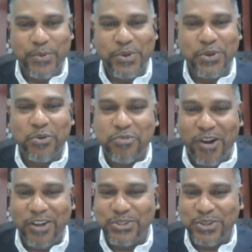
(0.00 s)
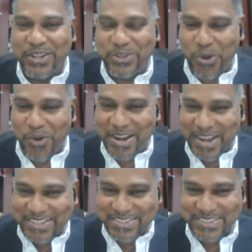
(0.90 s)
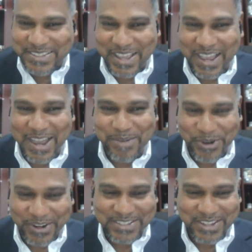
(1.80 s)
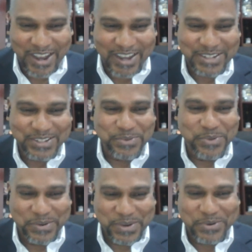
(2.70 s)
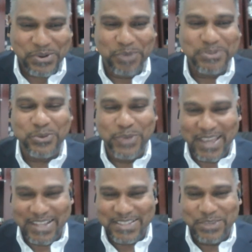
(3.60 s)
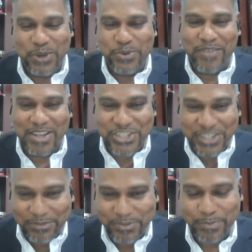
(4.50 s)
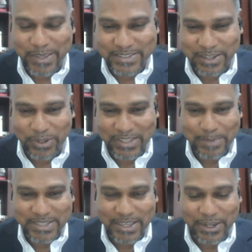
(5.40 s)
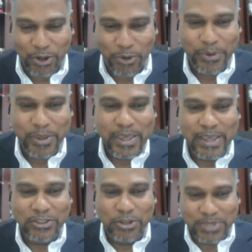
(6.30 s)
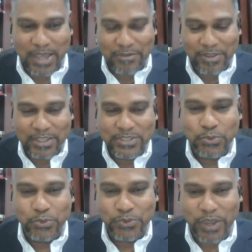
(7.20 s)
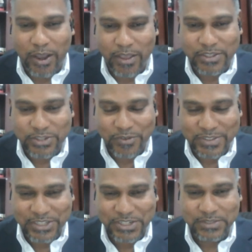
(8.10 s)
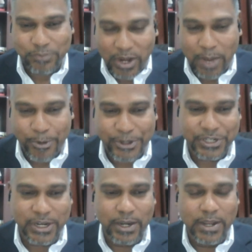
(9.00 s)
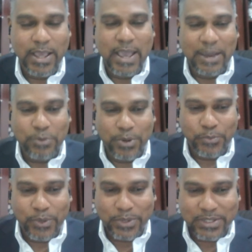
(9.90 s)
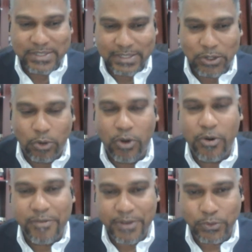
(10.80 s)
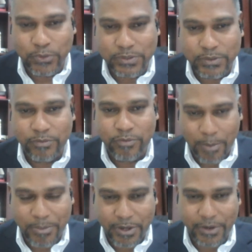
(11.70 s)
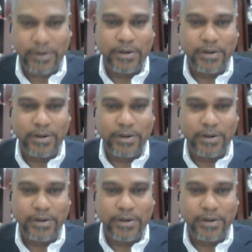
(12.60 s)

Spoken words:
look forward to our next earnings call when it comes, so we can see what we have achieved based on what I'm saying now in terms of having these two other service stations fully operational, and we will see our revenues from there.